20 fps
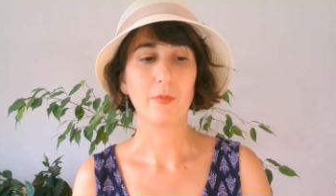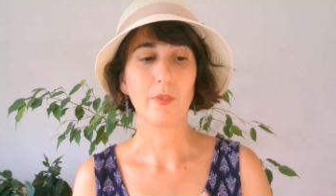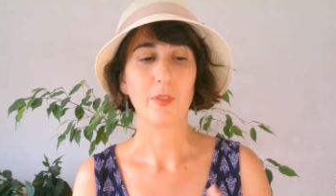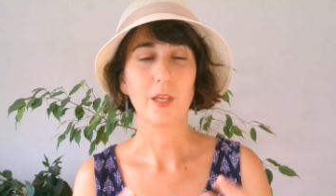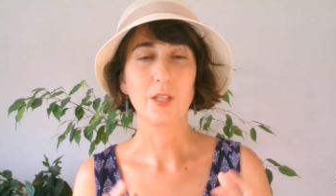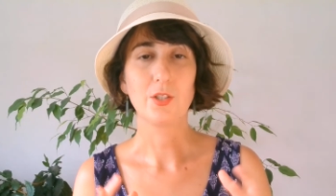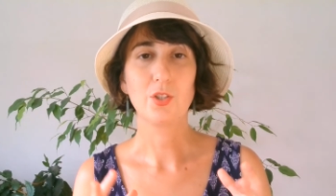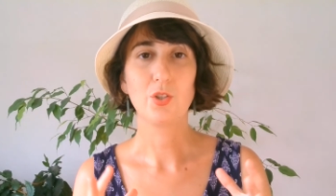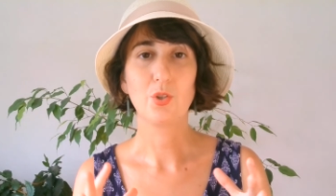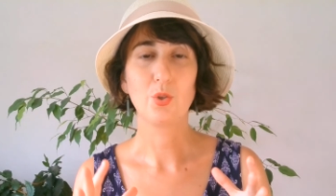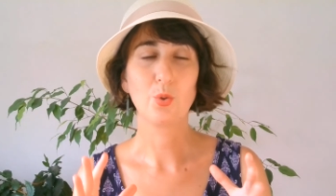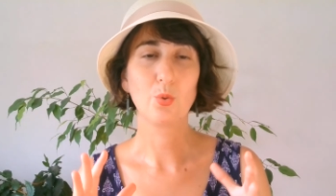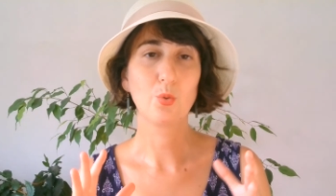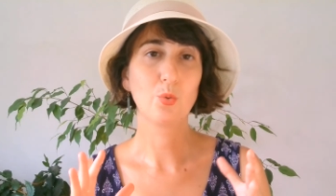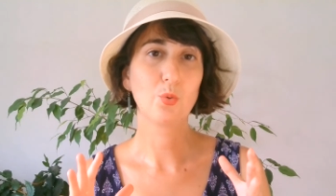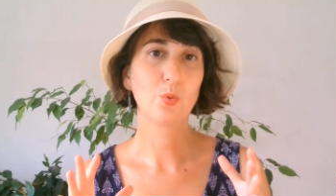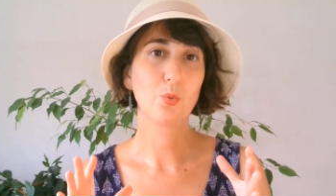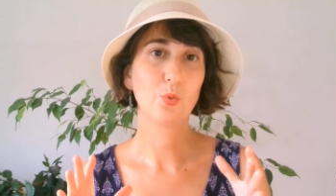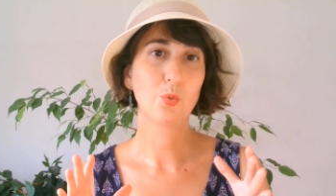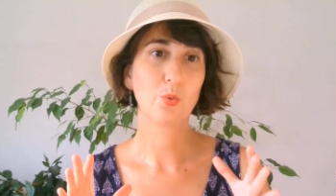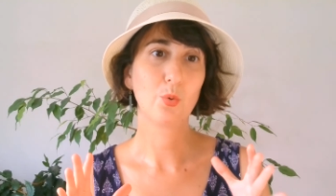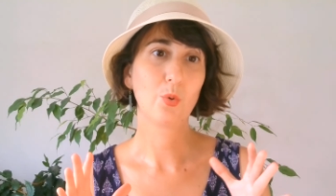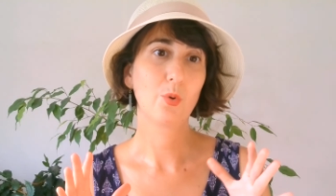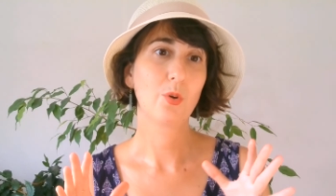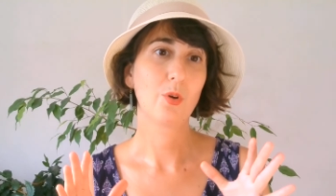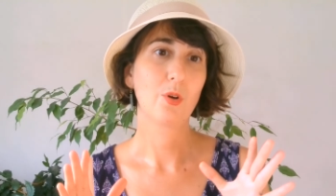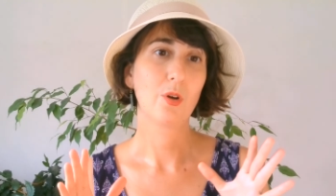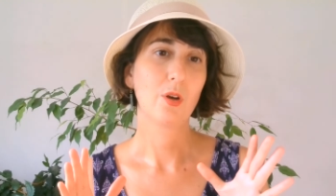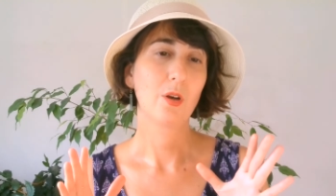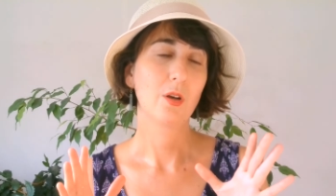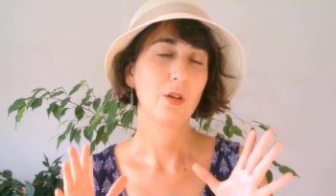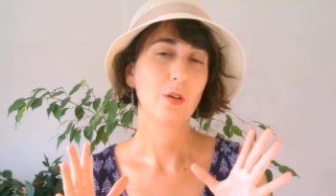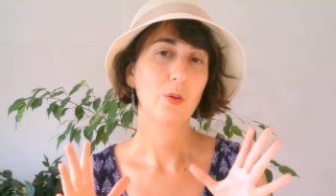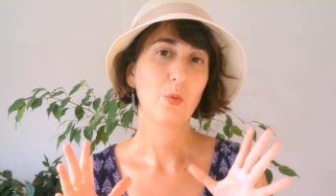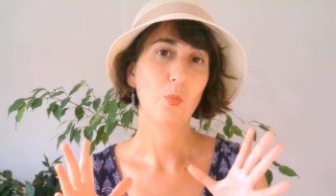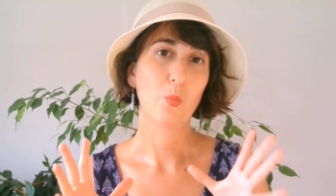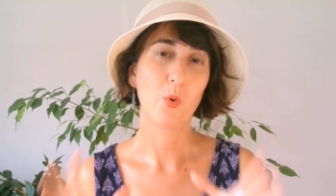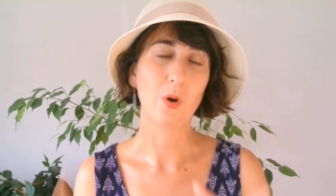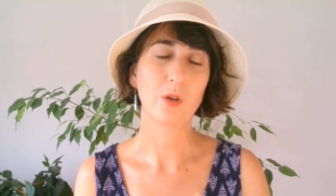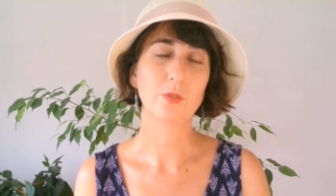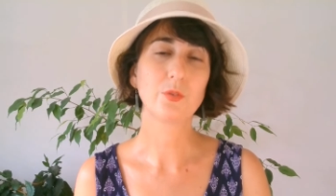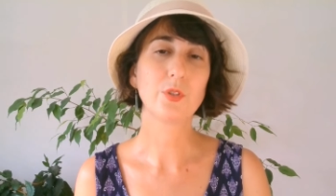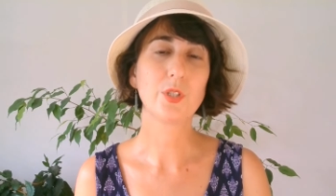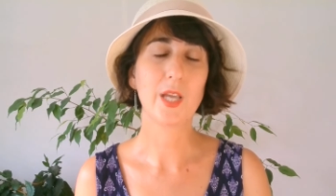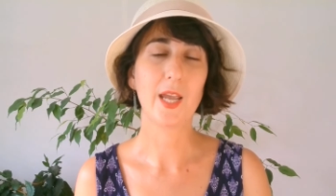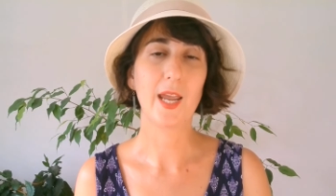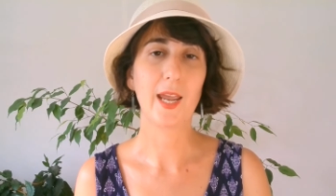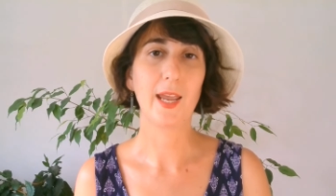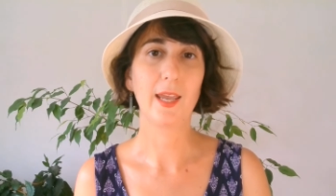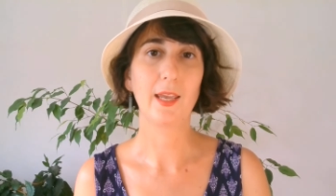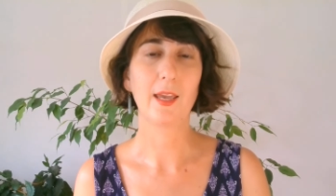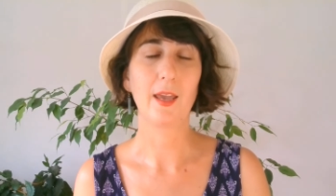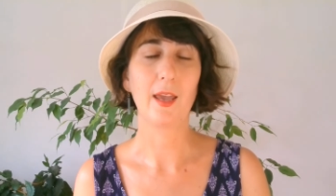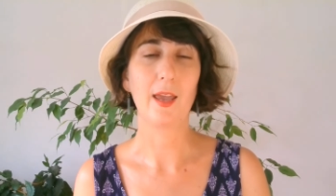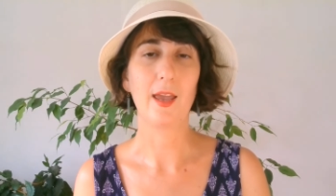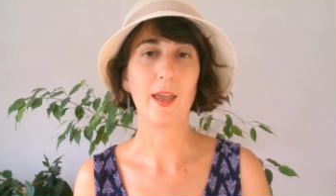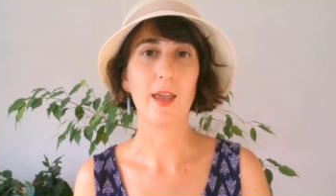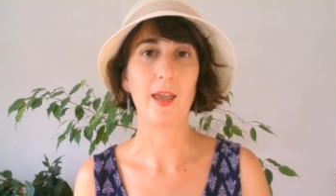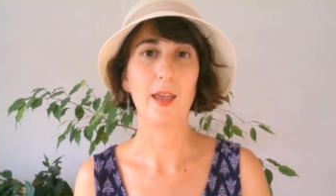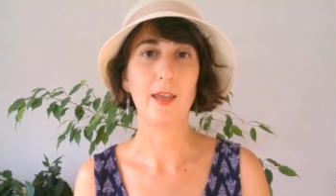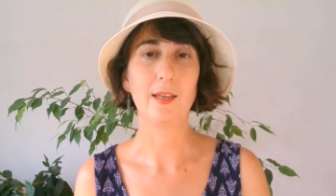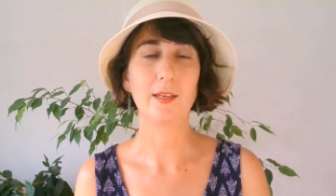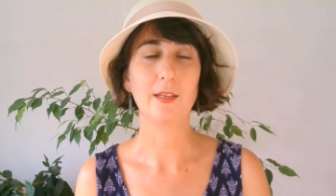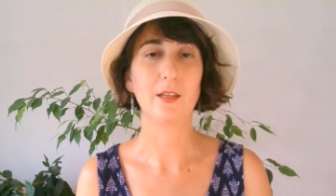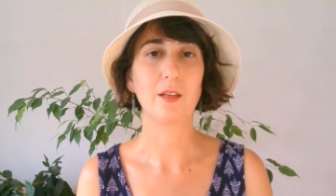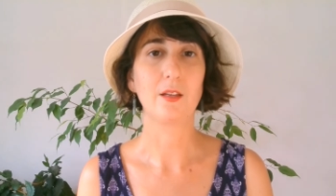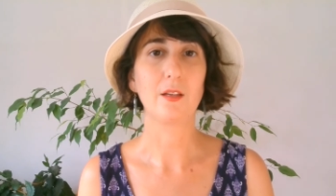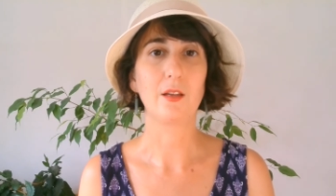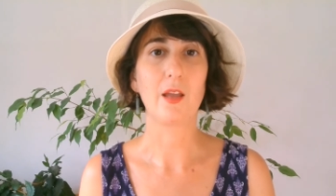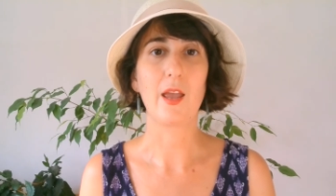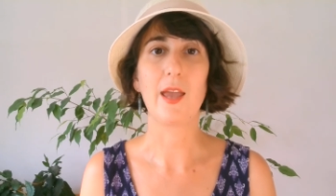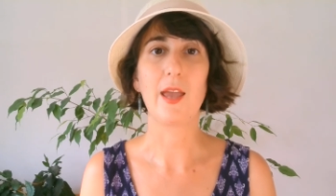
that you won't take any